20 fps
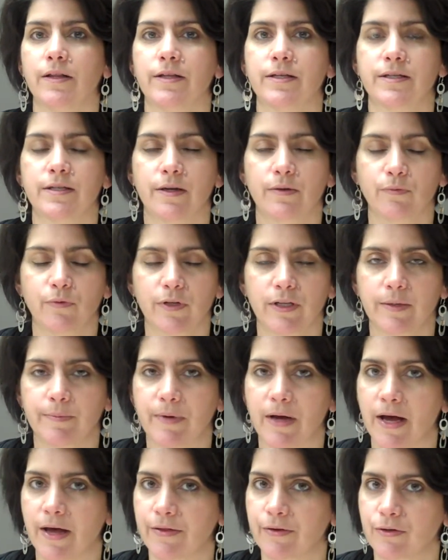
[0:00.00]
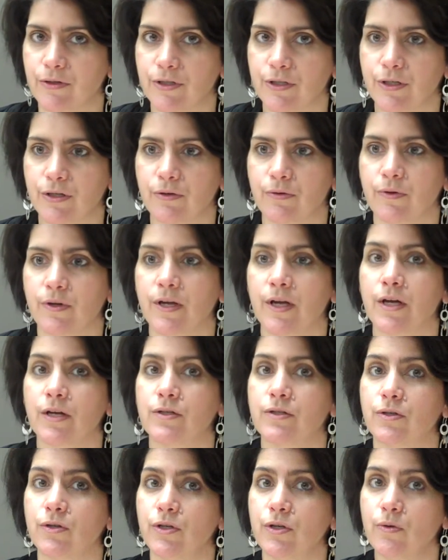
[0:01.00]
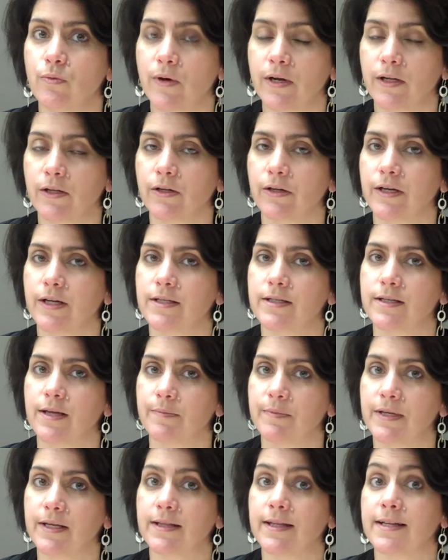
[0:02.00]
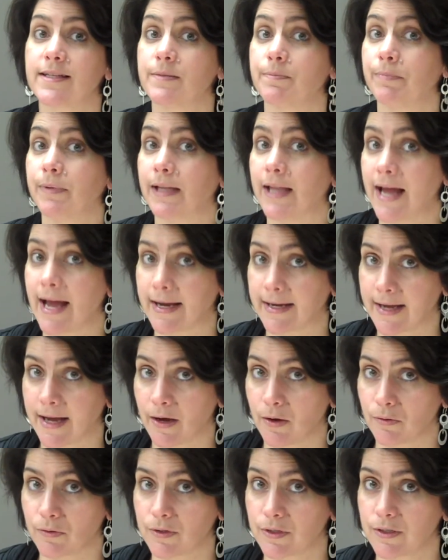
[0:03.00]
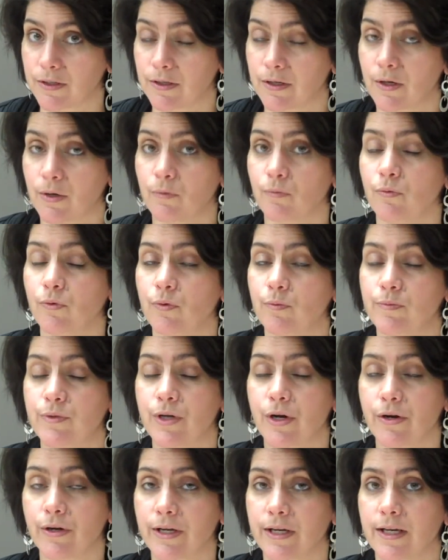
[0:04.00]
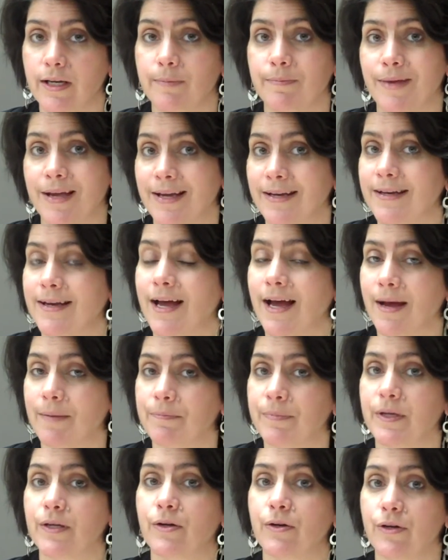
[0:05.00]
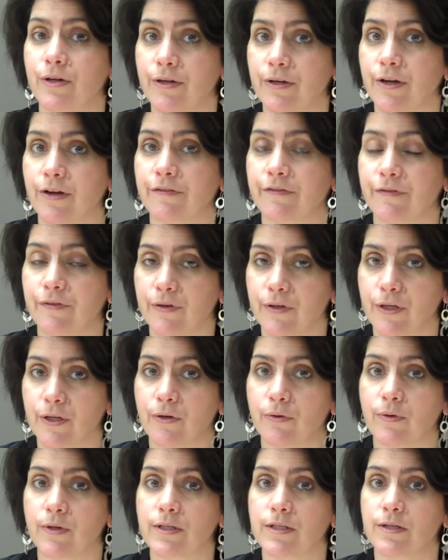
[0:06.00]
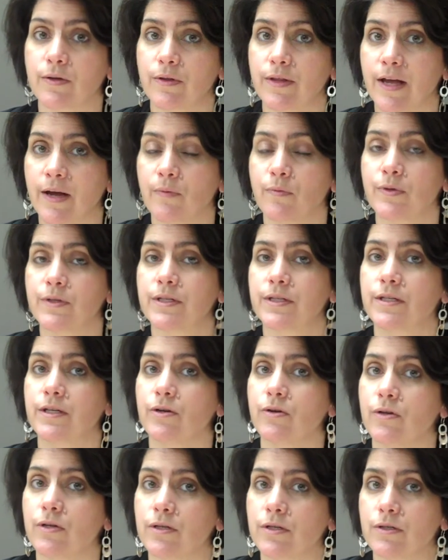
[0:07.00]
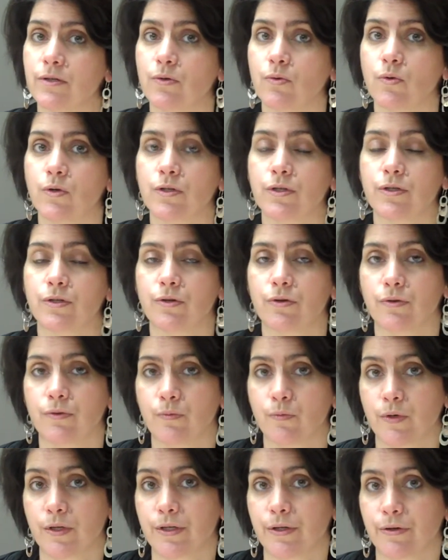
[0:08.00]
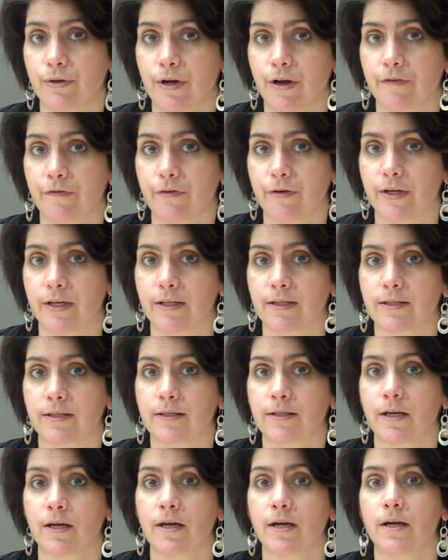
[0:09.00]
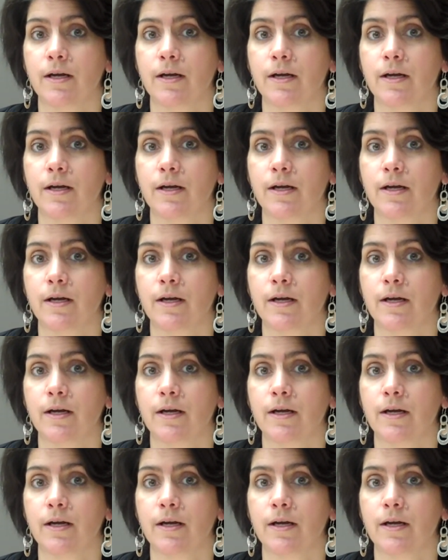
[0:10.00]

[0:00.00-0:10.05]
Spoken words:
The sun really bothers you. So you want to look at something that's blackout. Room darkening may not be good enough for you, and so that will steer us towards certain window coverings.